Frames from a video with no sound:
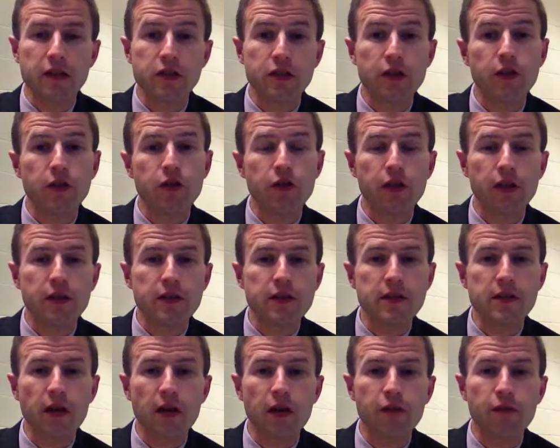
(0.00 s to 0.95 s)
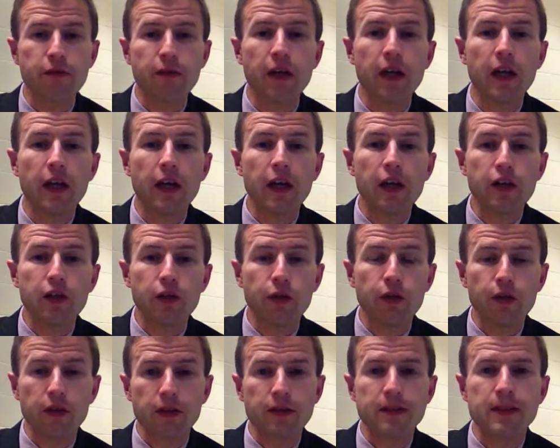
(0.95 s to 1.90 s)
as you try and solve
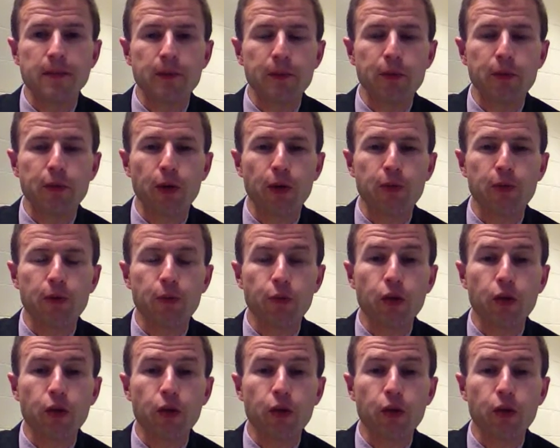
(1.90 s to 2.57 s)
your ultimate problem.